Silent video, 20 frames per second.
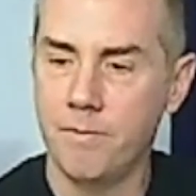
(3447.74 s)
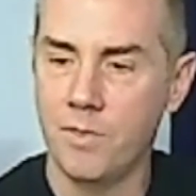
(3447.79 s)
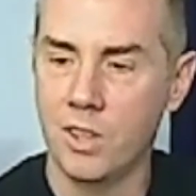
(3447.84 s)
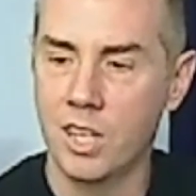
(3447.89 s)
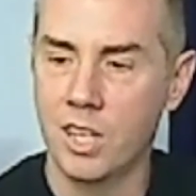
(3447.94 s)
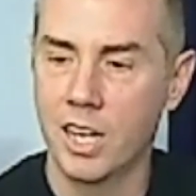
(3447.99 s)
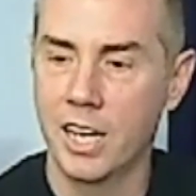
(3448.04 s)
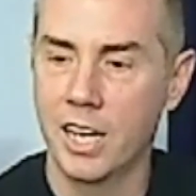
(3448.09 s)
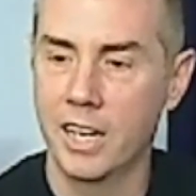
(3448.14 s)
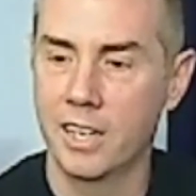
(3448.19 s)

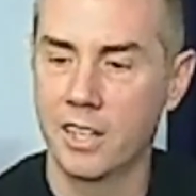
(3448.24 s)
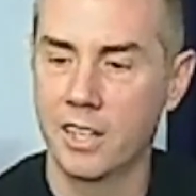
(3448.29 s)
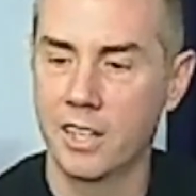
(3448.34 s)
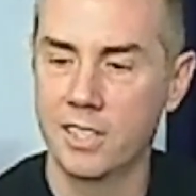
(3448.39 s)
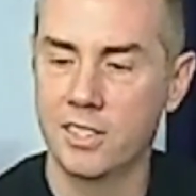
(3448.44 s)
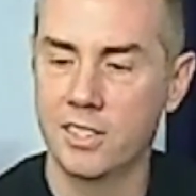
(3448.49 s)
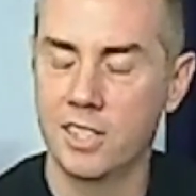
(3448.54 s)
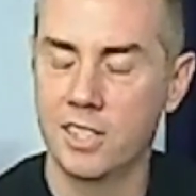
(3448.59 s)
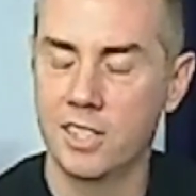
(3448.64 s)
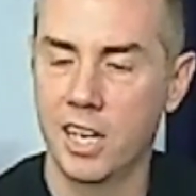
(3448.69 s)
and they
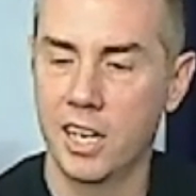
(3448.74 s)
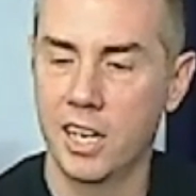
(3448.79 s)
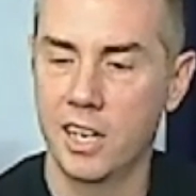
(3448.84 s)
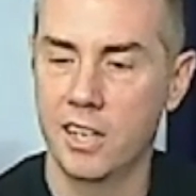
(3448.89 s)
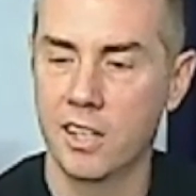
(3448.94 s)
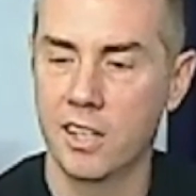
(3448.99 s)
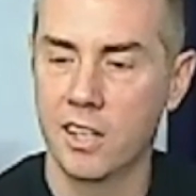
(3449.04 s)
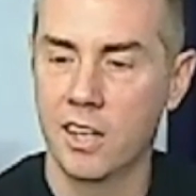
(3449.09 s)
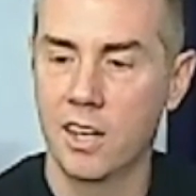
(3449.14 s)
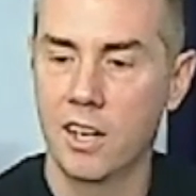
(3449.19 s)
said,
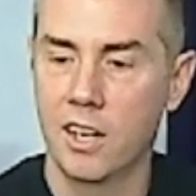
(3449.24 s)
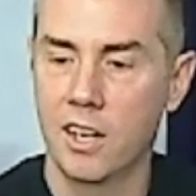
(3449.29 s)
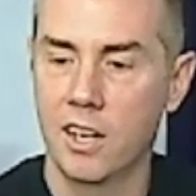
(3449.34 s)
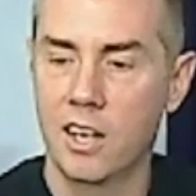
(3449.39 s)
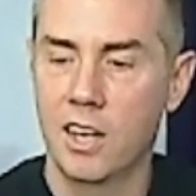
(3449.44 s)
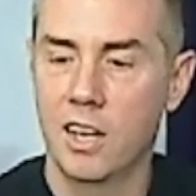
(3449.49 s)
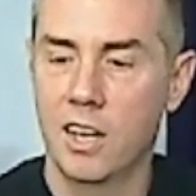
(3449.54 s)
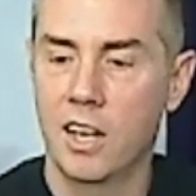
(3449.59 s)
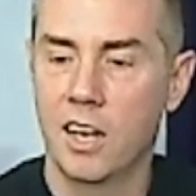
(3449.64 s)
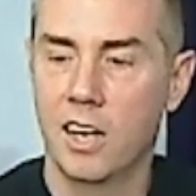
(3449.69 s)

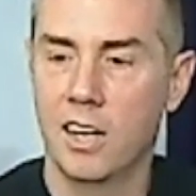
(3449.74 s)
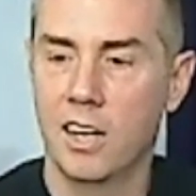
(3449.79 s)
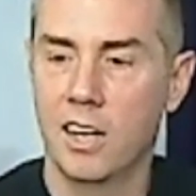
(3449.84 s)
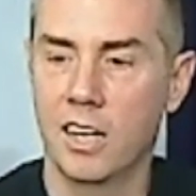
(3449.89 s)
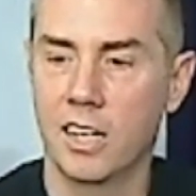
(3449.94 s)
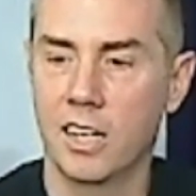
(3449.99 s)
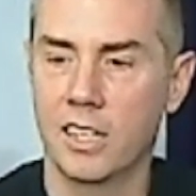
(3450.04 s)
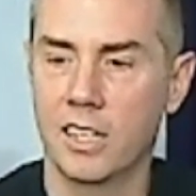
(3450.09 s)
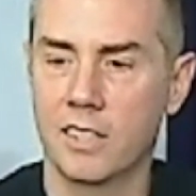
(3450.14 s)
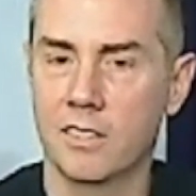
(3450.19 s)

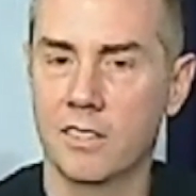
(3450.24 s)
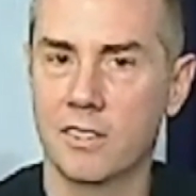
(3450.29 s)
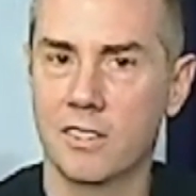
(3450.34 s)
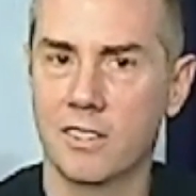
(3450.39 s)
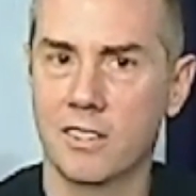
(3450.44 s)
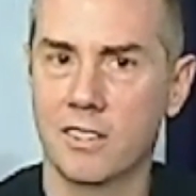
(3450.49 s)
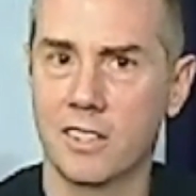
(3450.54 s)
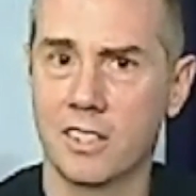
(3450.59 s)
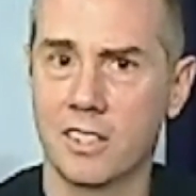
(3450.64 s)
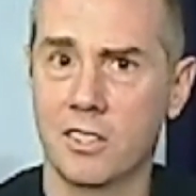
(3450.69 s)
uh,
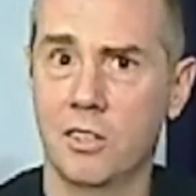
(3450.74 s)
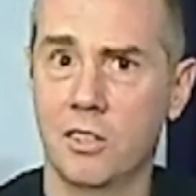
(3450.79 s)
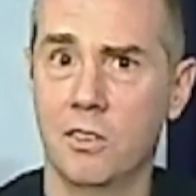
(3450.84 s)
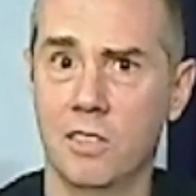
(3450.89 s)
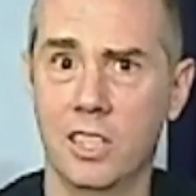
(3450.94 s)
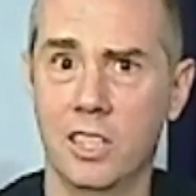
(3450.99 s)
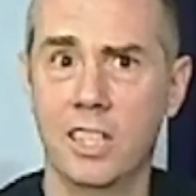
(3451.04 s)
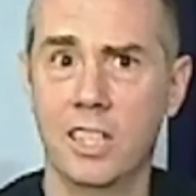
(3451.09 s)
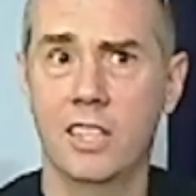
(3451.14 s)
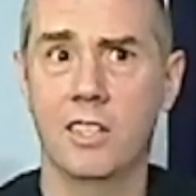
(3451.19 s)
like, dude, you
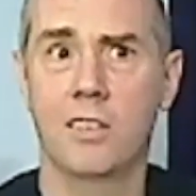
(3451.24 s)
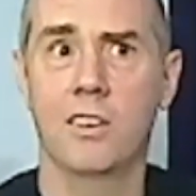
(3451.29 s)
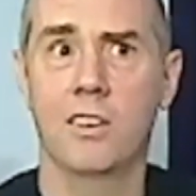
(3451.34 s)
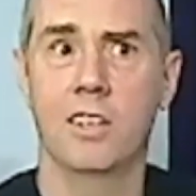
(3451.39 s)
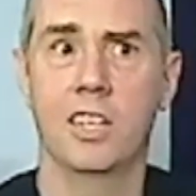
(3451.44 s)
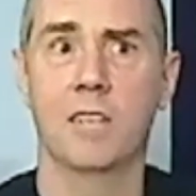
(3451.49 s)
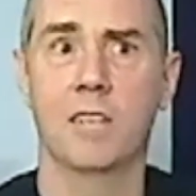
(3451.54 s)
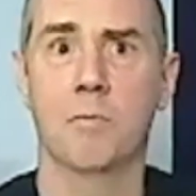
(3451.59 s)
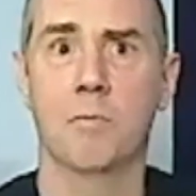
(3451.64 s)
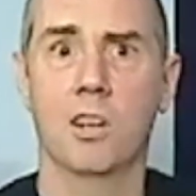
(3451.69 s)
need to go to the
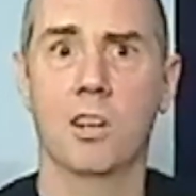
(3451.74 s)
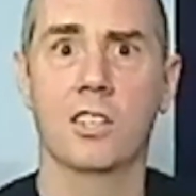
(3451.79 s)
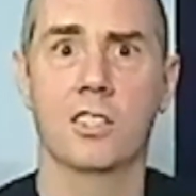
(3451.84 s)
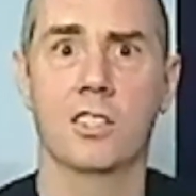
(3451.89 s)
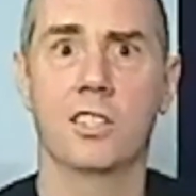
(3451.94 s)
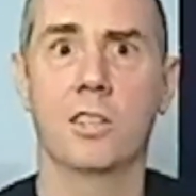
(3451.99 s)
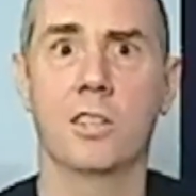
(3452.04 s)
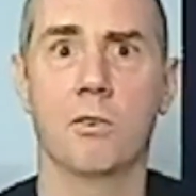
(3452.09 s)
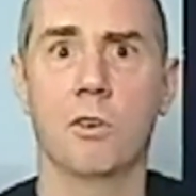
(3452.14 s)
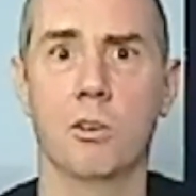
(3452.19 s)
emergency
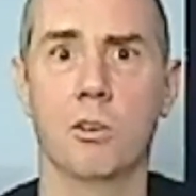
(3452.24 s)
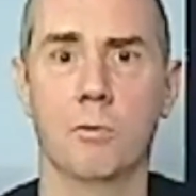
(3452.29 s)
room.